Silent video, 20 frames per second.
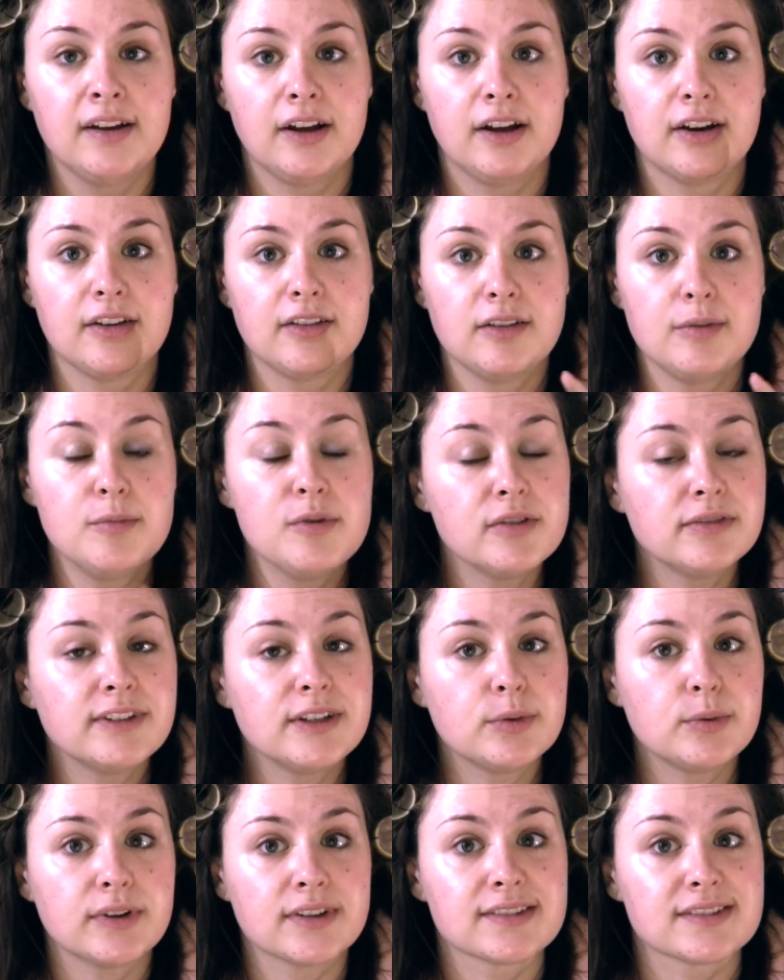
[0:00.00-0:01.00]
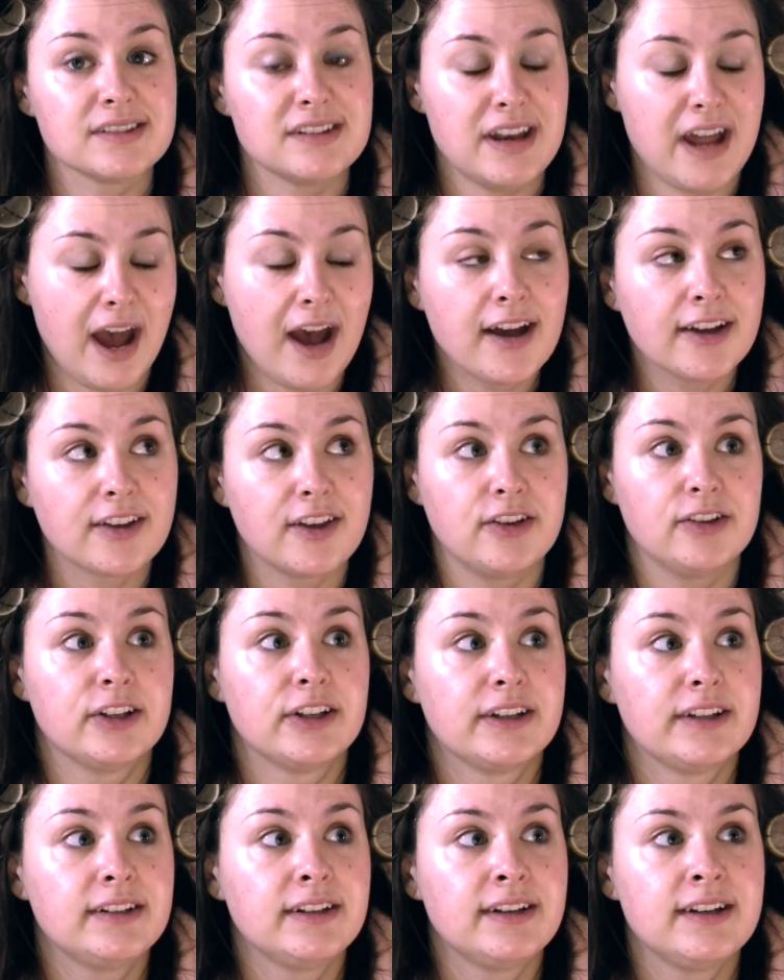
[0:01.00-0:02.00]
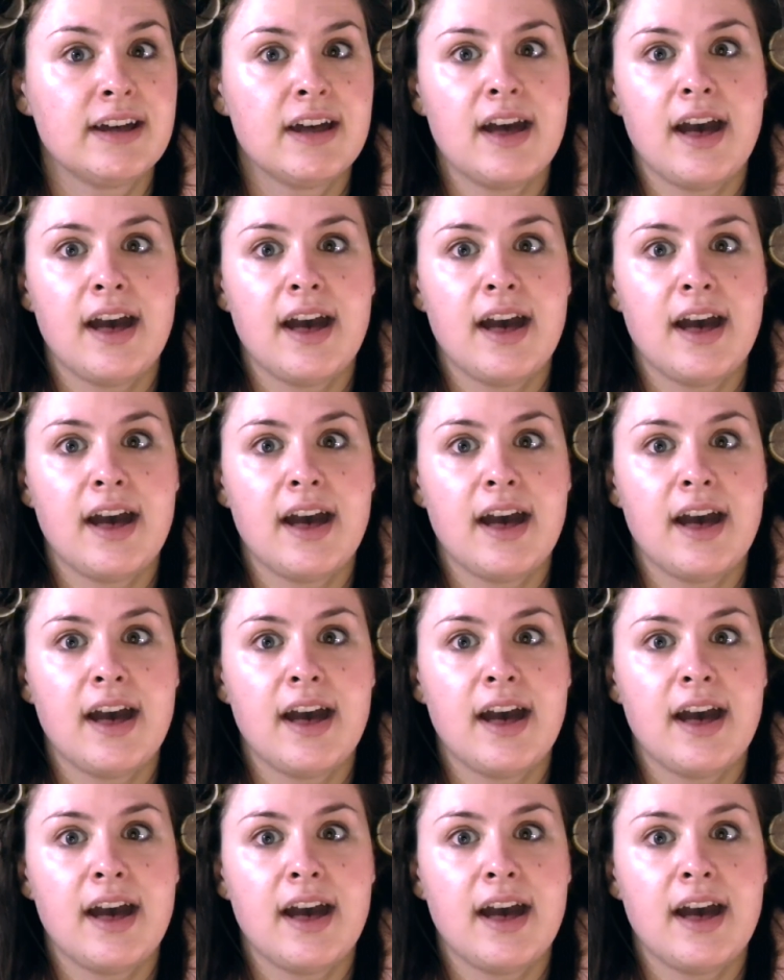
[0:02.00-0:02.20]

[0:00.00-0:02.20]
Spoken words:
I heard the movie was not good,